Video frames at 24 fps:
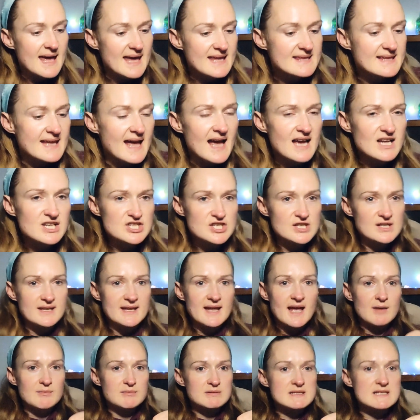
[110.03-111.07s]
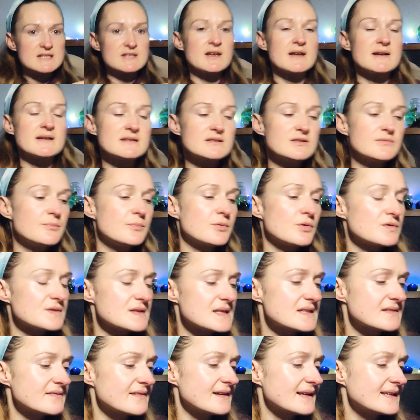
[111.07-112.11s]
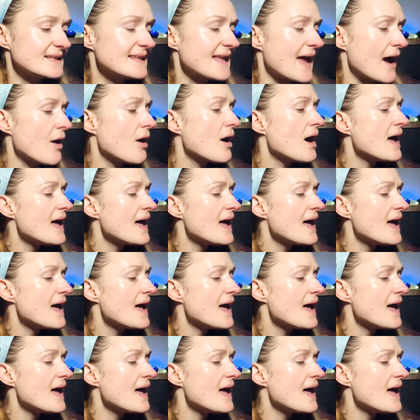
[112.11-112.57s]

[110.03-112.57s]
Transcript: And actually, I will start the process right now.